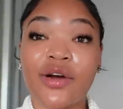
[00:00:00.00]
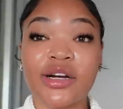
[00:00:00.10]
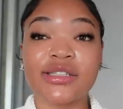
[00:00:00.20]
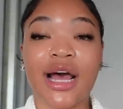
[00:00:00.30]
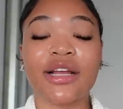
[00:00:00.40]

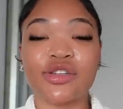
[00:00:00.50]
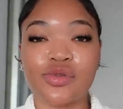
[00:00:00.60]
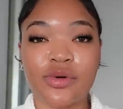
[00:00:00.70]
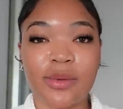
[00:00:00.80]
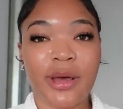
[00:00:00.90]
first i
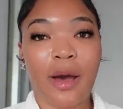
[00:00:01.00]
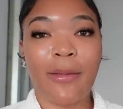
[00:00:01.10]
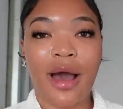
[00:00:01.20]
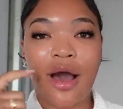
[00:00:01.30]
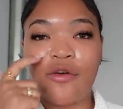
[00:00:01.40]
do want to pick out
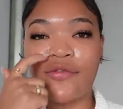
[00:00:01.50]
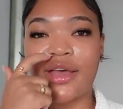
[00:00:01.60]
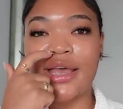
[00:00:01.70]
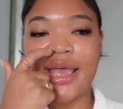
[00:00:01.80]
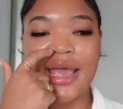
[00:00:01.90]
my
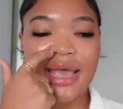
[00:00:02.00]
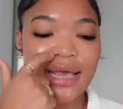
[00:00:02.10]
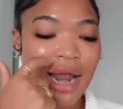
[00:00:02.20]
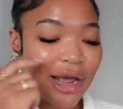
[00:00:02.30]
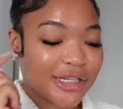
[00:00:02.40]
outfit
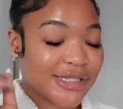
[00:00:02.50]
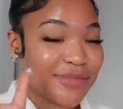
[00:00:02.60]
and i just